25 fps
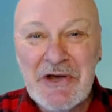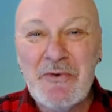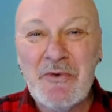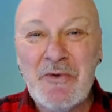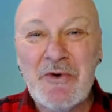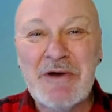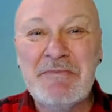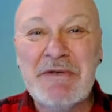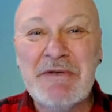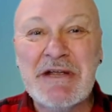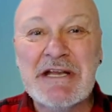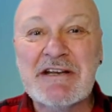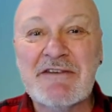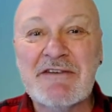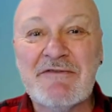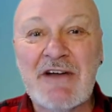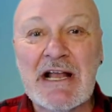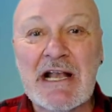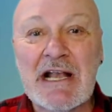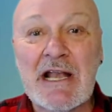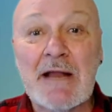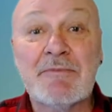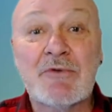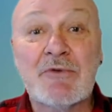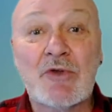would be
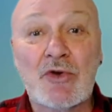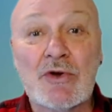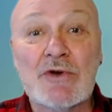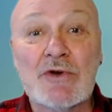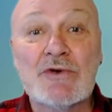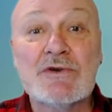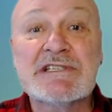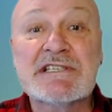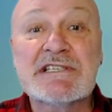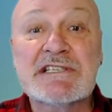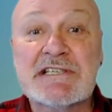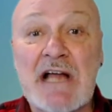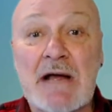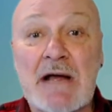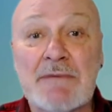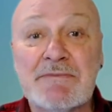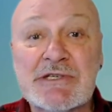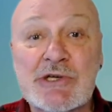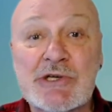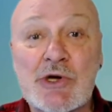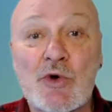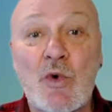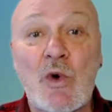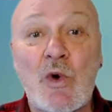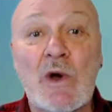developed through
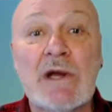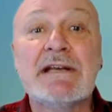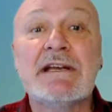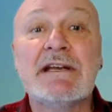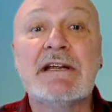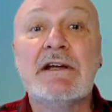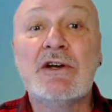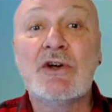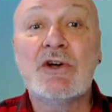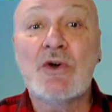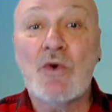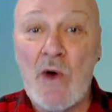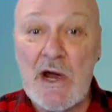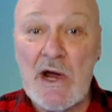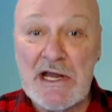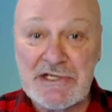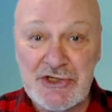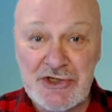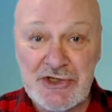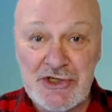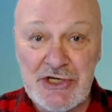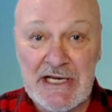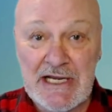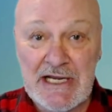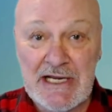subsequent
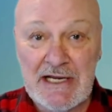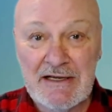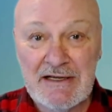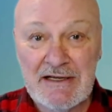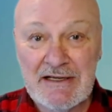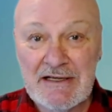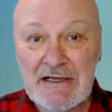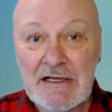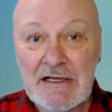questioning.